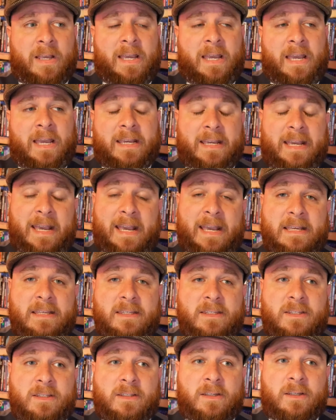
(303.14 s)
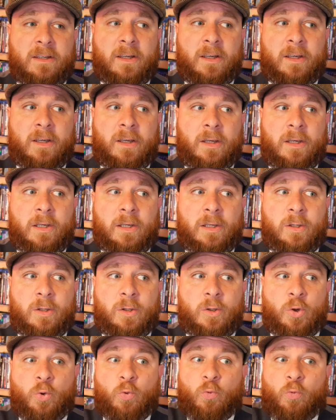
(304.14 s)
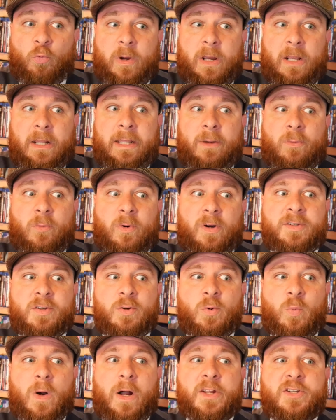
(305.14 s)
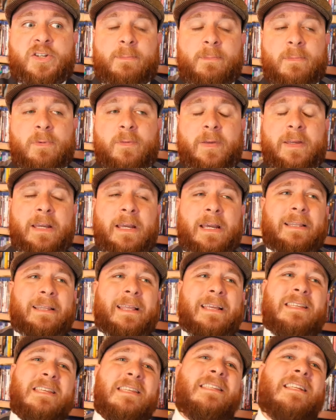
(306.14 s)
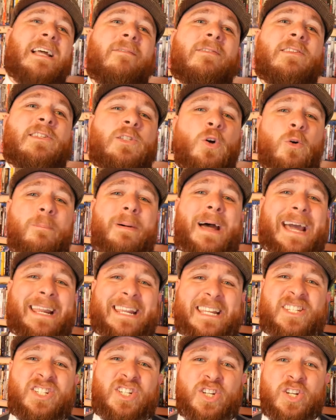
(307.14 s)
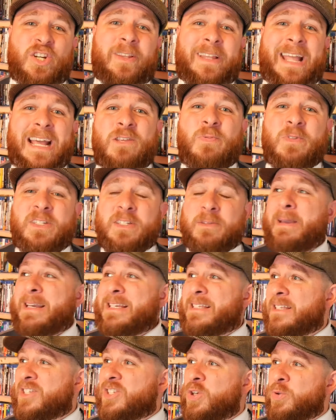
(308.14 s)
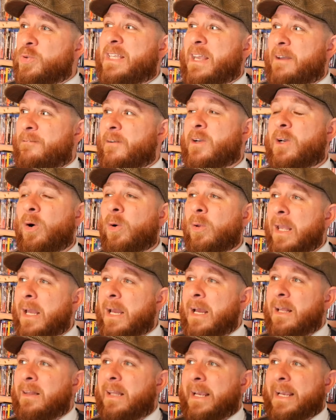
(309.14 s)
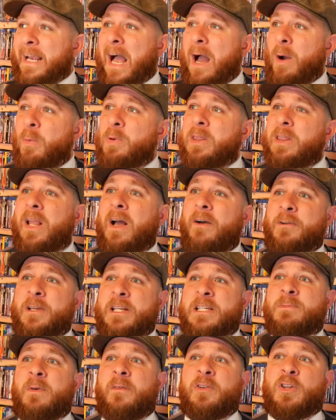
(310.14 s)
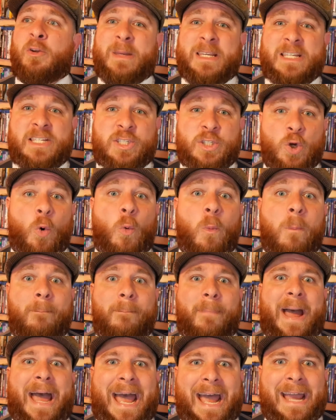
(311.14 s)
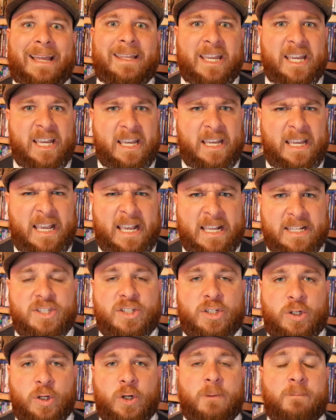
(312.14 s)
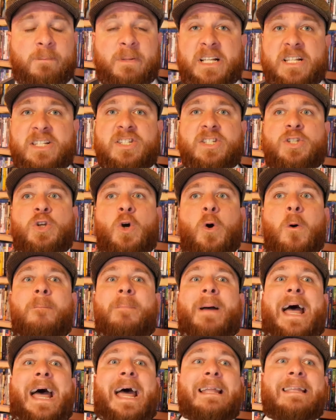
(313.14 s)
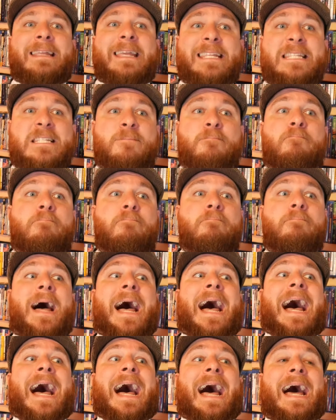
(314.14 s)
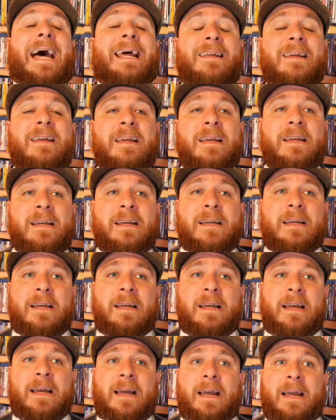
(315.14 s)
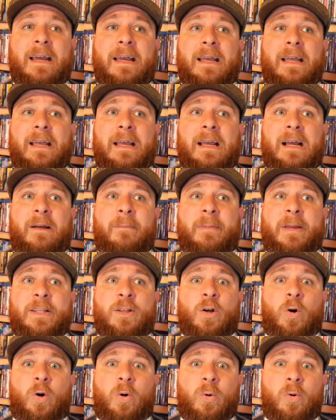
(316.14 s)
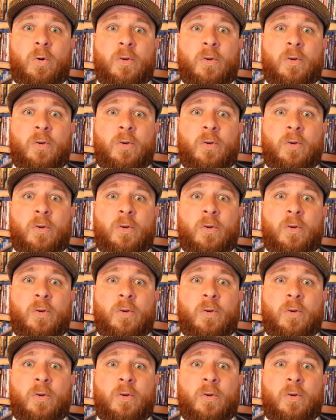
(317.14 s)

in case you really want to watch a movie. This is not even so bad it's good. That's what makes it so difficult. Like, I would love for this movie to be so bad it's good, but it's so bad it's bad. I mean, the whole